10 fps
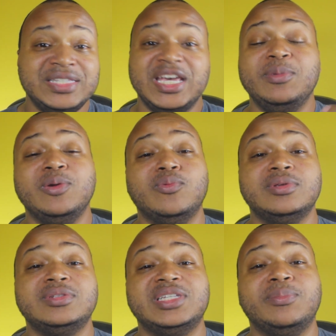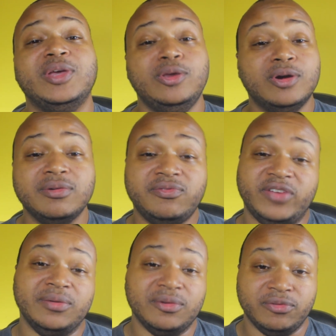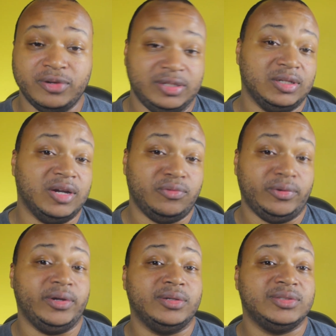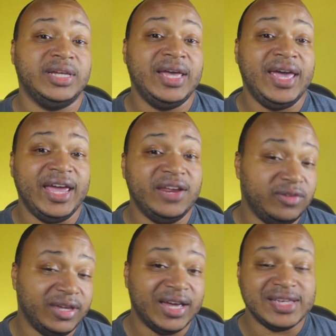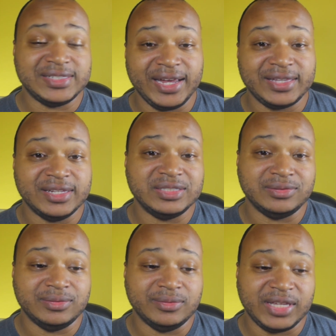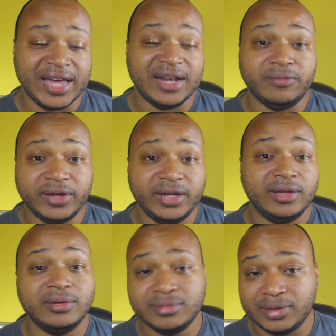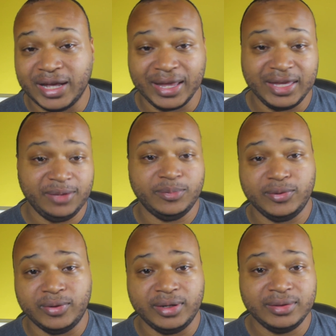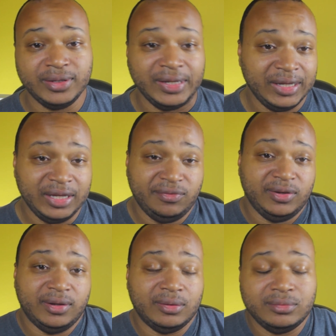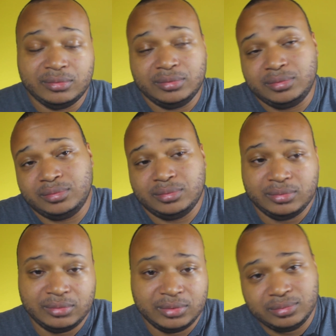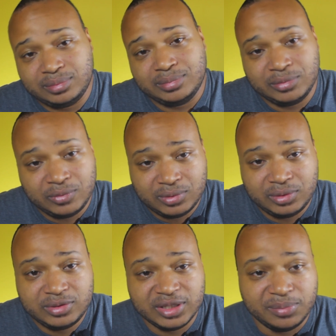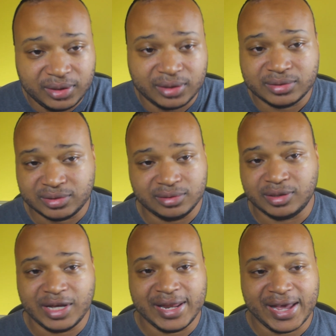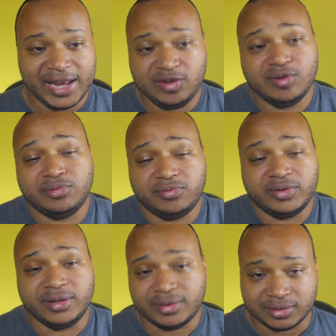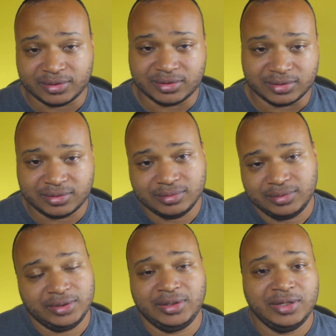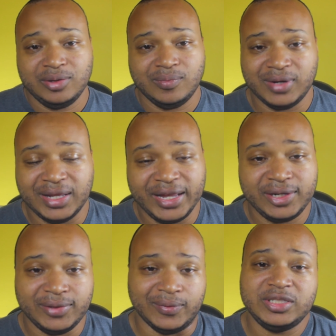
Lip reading: Tell me some of your favorite free softwares. And if you guys like this kind of video, I can keep doing it. If you don't, we'll do something else. You know, I do it for fun. This is what I like doing.